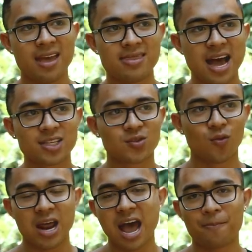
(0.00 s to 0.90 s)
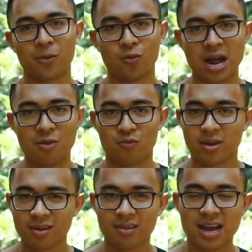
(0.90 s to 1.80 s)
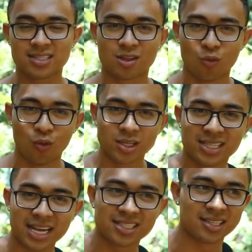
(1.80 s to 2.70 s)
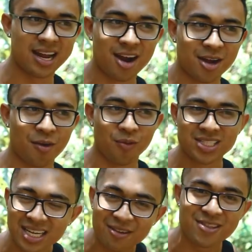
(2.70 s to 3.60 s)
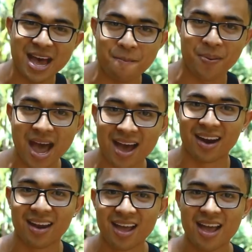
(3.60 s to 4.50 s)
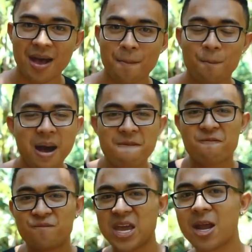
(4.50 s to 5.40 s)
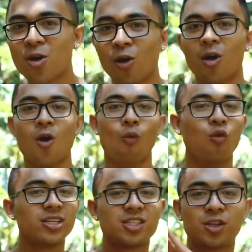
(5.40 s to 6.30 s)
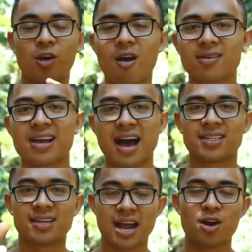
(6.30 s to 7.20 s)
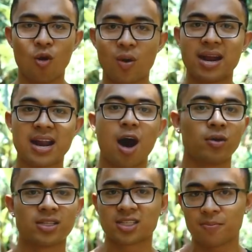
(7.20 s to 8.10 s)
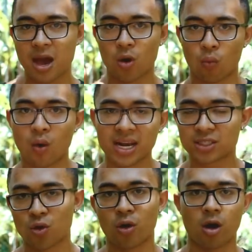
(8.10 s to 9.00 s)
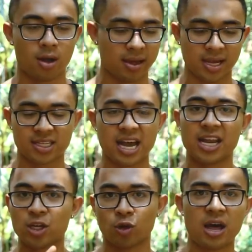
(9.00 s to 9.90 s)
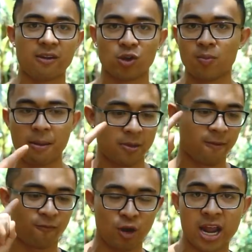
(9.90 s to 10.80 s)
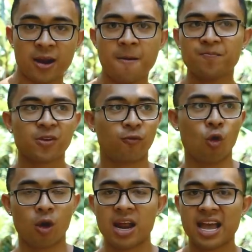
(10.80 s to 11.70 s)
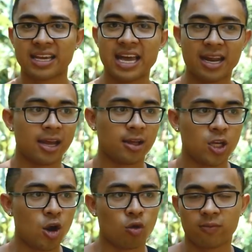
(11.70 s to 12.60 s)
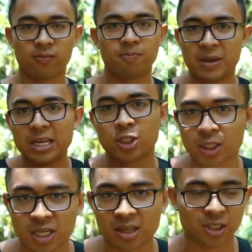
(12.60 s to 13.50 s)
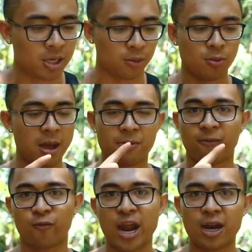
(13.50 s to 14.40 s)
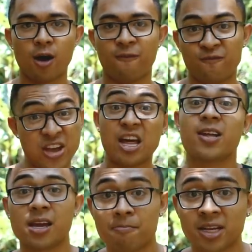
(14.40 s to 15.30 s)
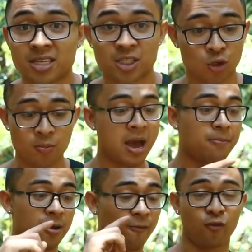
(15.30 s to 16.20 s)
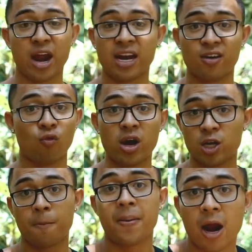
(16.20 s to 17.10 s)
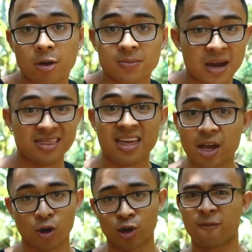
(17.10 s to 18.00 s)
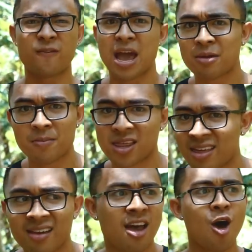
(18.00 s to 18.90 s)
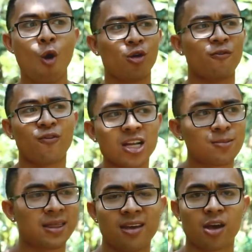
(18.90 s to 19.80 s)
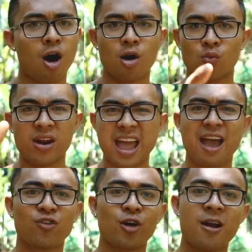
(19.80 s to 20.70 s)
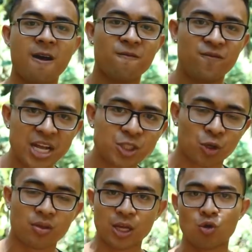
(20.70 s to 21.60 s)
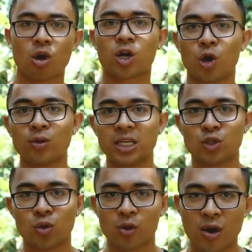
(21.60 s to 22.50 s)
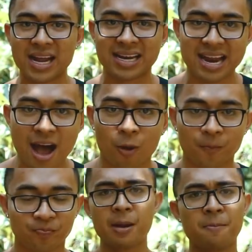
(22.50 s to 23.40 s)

And that's what happened when I realized that the worst case scenario wasn't even that bad. My fear was gone, guys. And I know right now, it doesn't matter what is going on. Like I said, in your life, you might be afraid for getting, you know, being judged at the gym. You might be afraid of failing in business. You might be afraid of what your parents might think or your family might think or your friends might think on whatever venture that you are currently doing right now.